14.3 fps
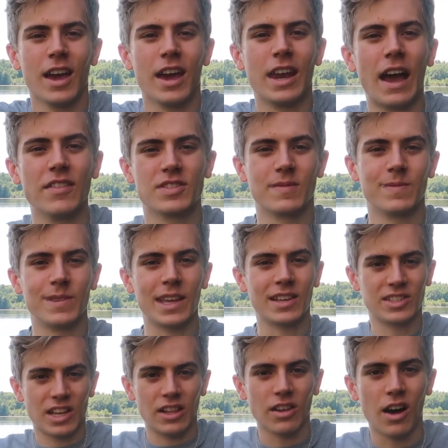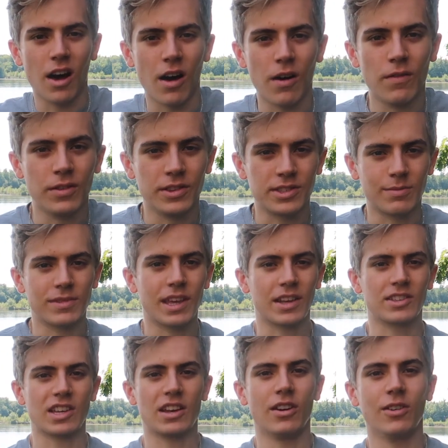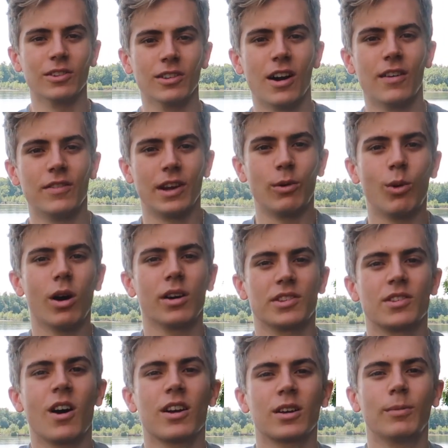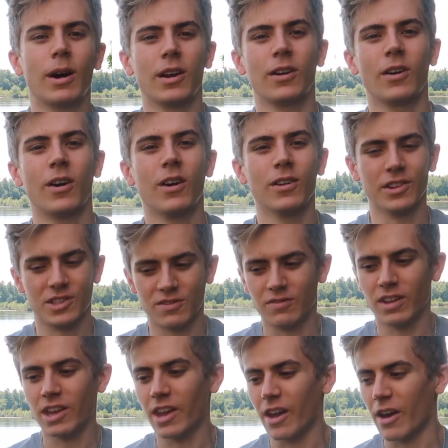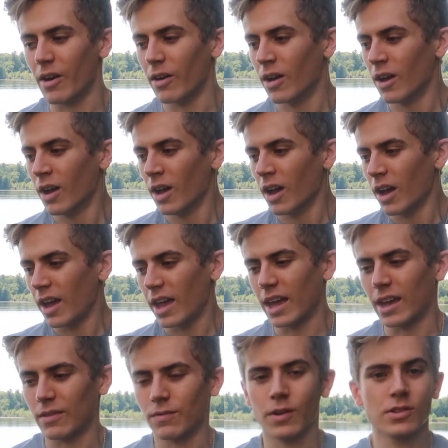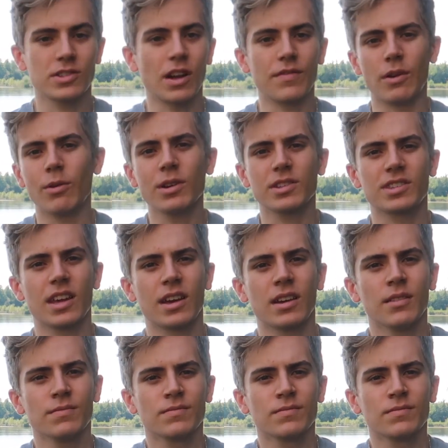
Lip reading: and I have some things I love and some things I don't love, and I want to talk about it all in this video. And first off, I want to say